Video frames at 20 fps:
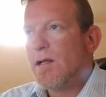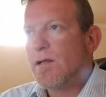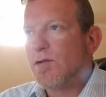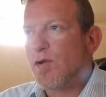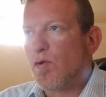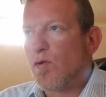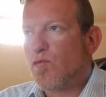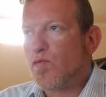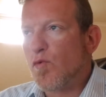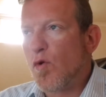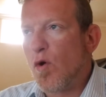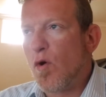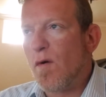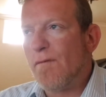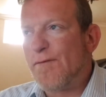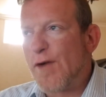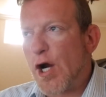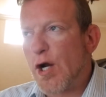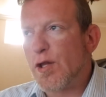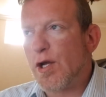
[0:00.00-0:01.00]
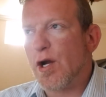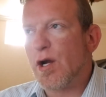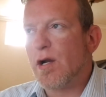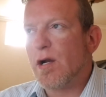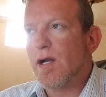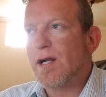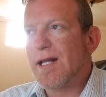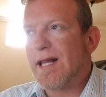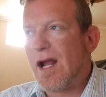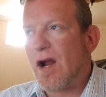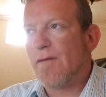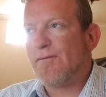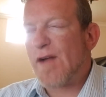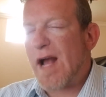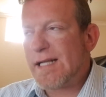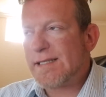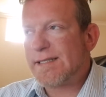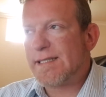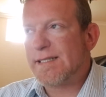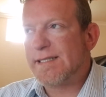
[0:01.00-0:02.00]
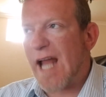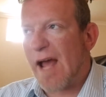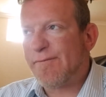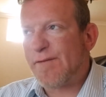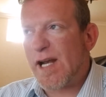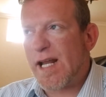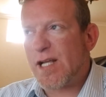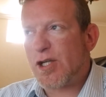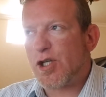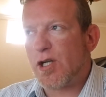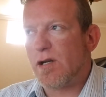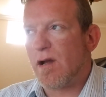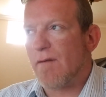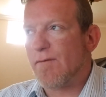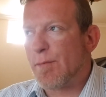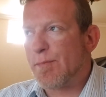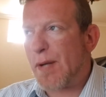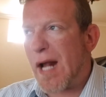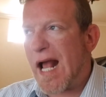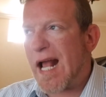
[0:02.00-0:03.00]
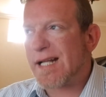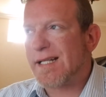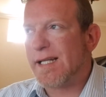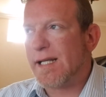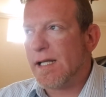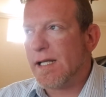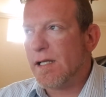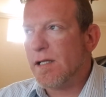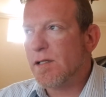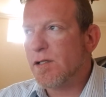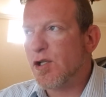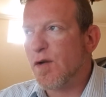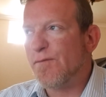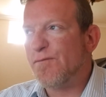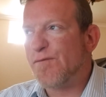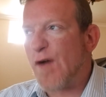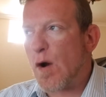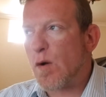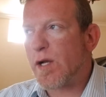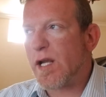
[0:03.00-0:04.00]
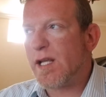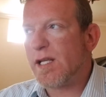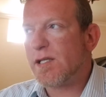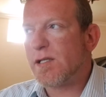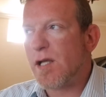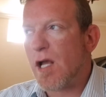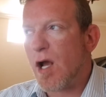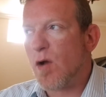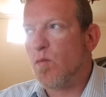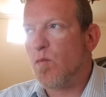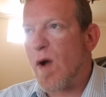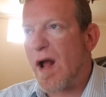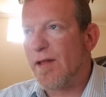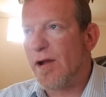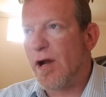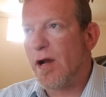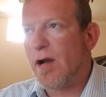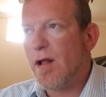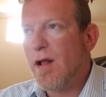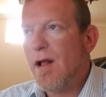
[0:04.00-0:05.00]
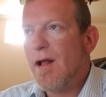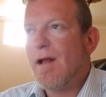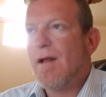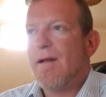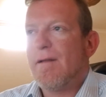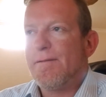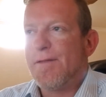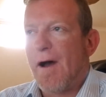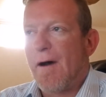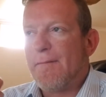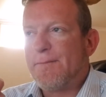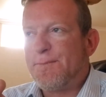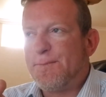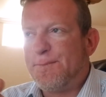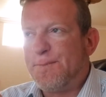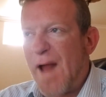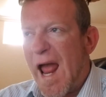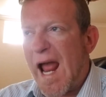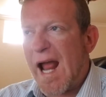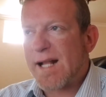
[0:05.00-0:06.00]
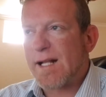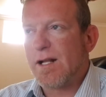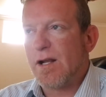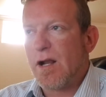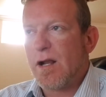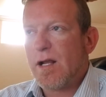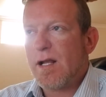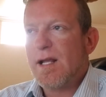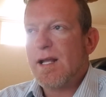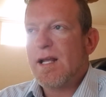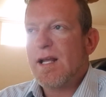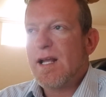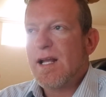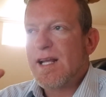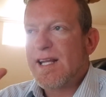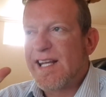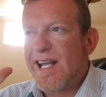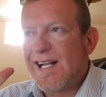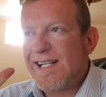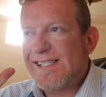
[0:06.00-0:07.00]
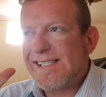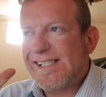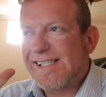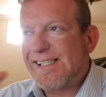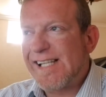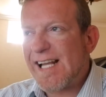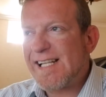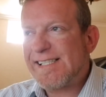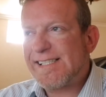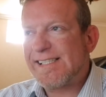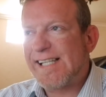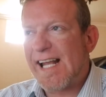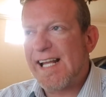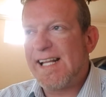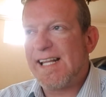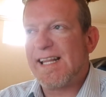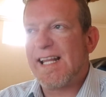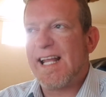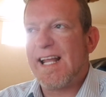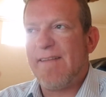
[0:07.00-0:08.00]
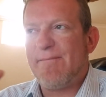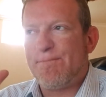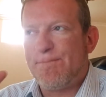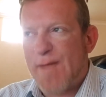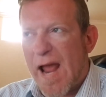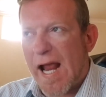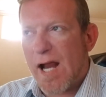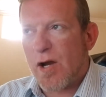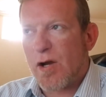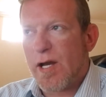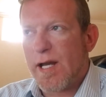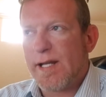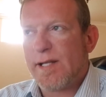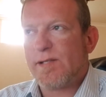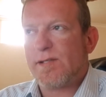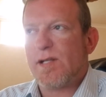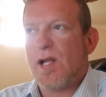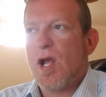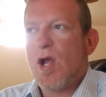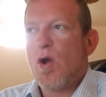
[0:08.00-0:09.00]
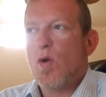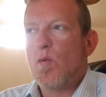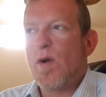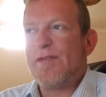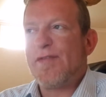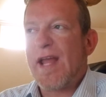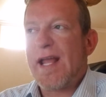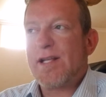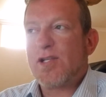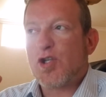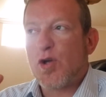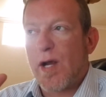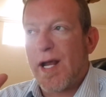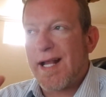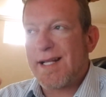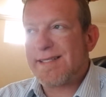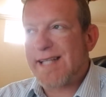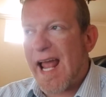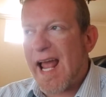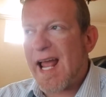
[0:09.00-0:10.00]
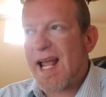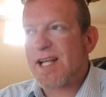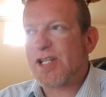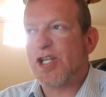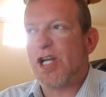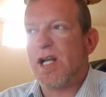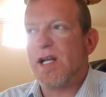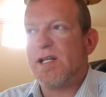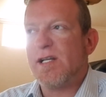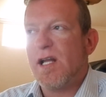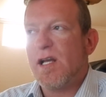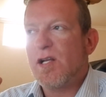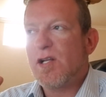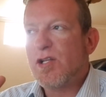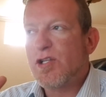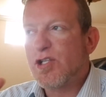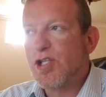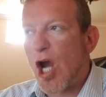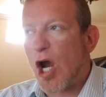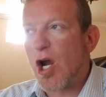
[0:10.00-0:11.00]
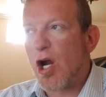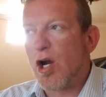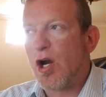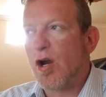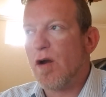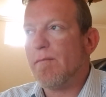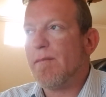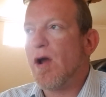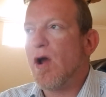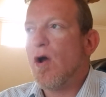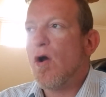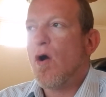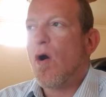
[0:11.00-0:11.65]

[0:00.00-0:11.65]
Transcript: So the rule further clarifies the definition of a proxy to focus on whether the factor consistently varies with a transaction term